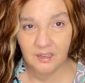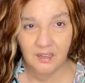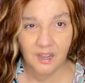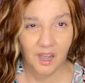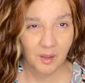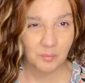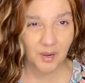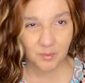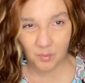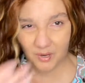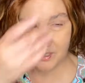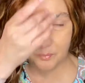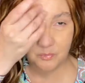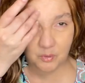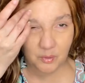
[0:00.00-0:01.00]
I might wind
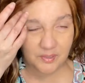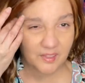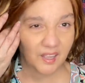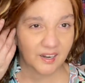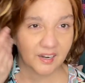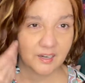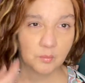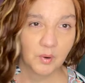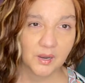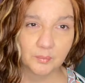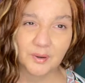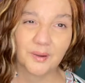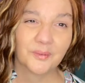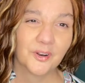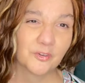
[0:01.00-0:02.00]
up doing that anyway, but I'm
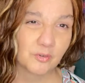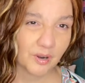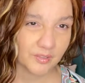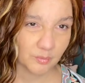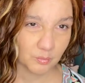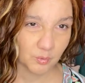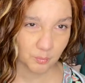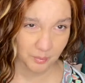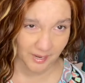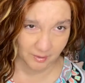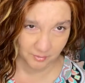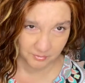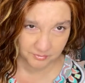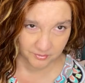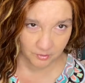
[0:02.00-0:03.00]
going to try the root powder
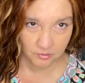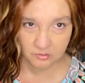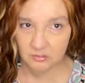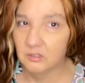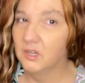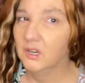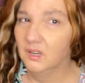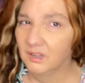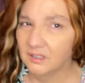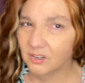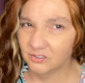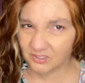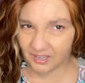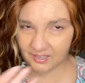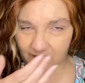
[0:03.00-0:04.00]
first, because
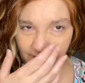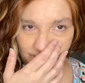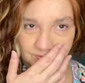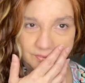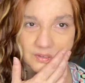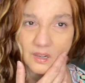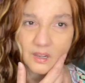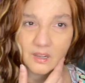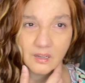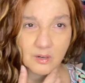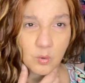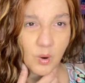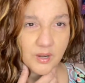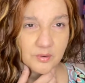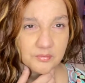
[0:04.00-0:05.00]
I have
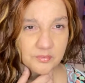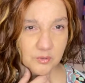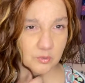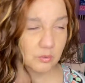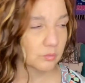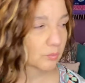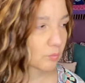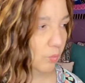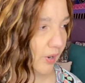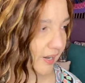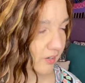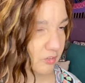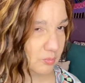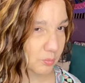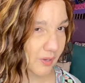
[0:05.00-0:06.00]
quite a few
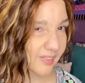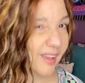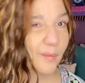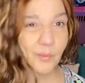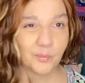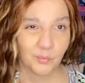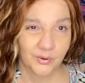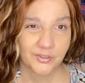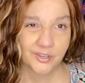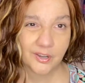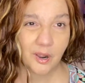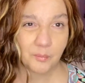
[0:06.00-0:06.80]
wigs where that would really come